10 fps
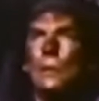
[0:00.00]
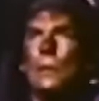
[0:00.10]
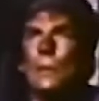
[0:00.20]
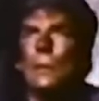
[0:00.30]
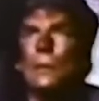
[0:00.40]

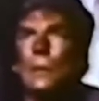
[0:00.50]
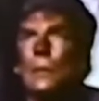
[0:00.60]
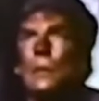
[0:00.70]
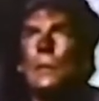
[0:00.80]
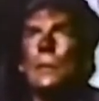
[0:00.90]

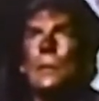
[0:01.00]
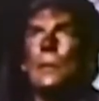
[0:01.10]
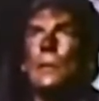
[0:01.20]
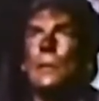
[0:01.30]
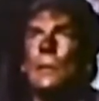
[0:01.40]

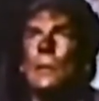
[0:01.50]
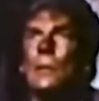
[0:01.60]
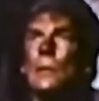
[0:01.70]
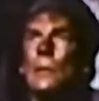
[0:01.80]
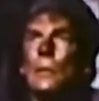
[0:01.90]

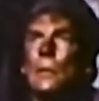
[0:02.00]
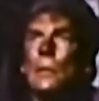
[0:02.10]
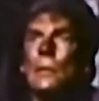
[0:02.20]
(silence)